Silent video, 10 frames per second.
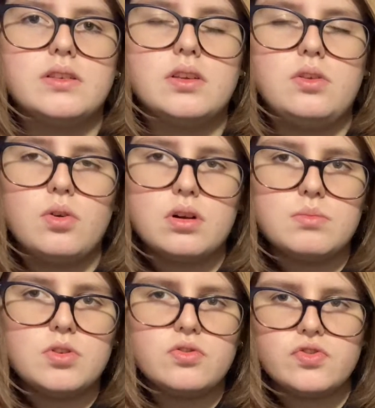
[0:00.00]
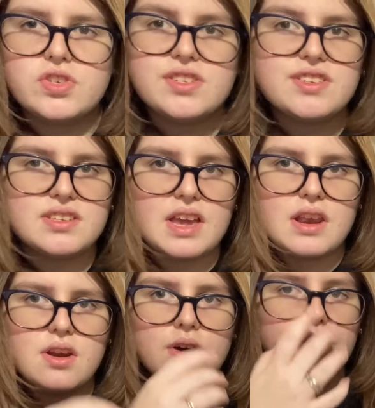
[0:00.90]
normal, just
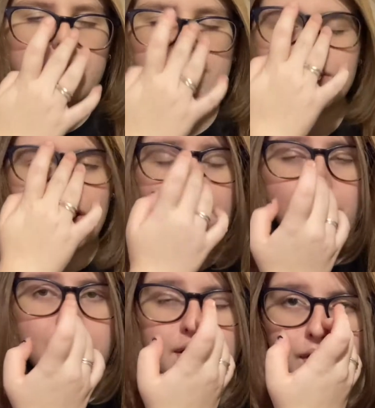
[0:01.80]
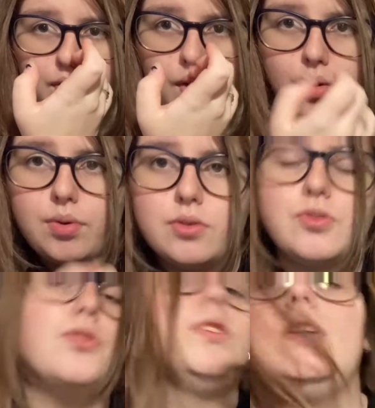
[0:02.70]
sustained notes, I don't
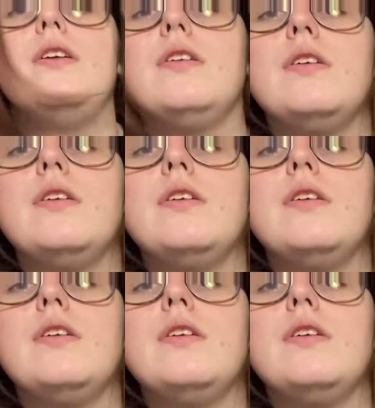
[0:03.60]
usually